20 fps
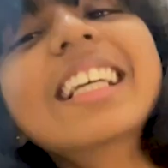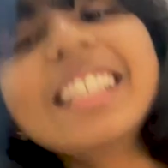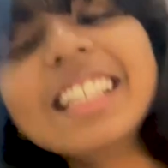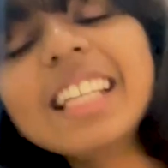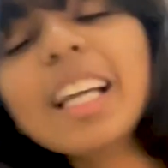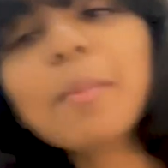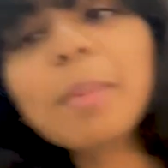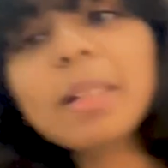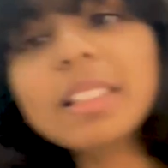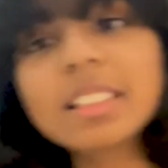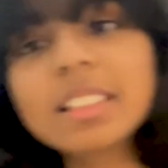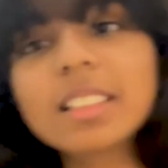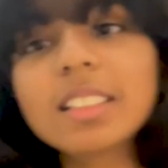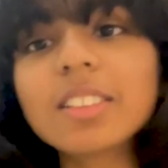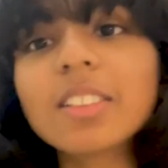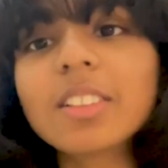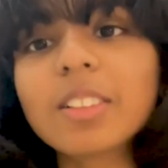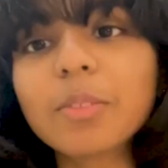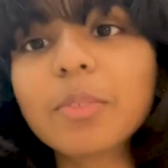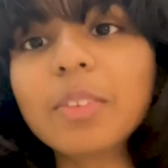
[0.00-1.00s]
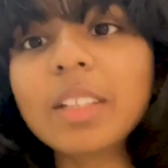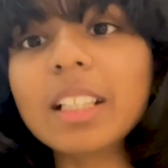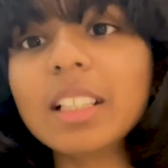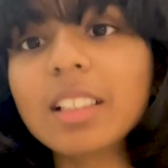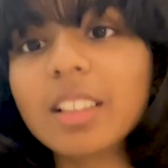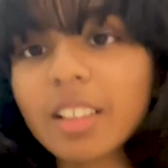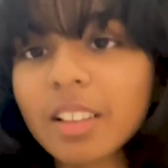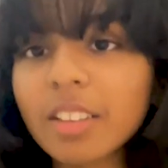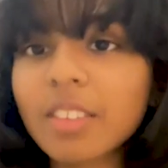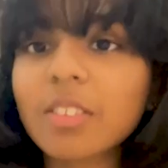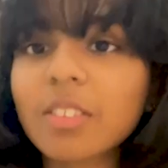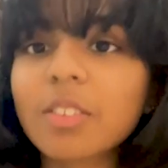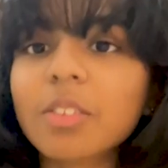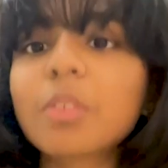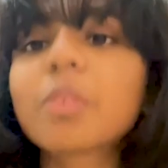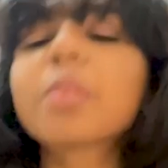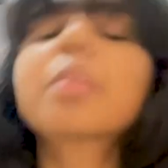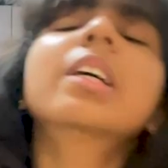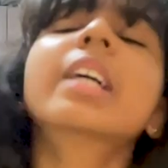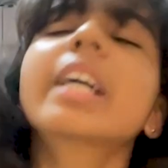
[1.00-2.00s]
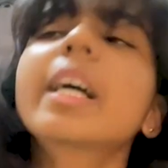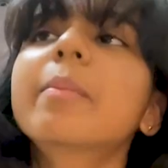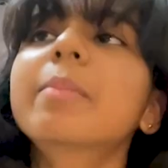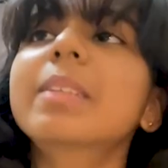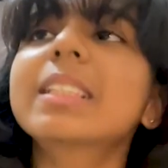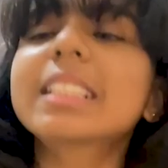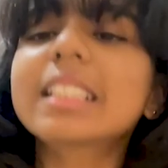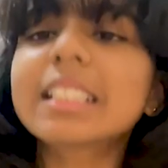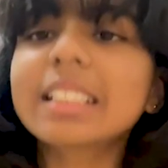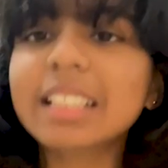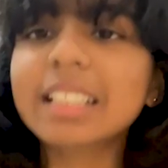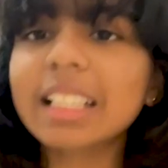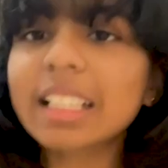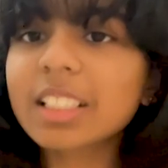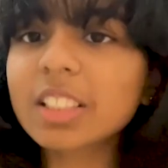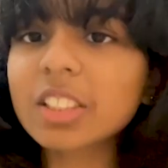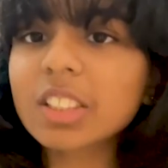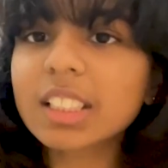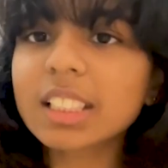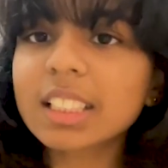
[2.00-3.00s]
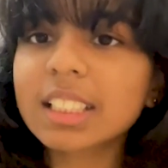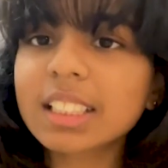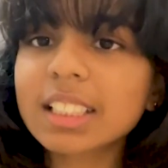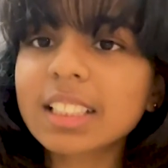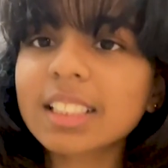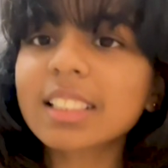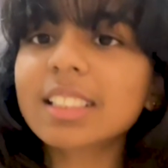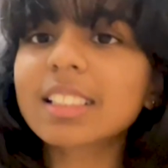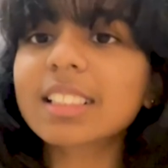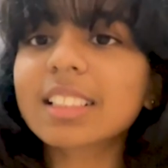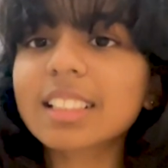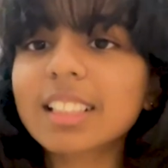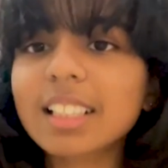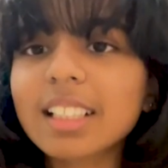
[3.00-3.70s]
Yeah, but still we learn through presentations.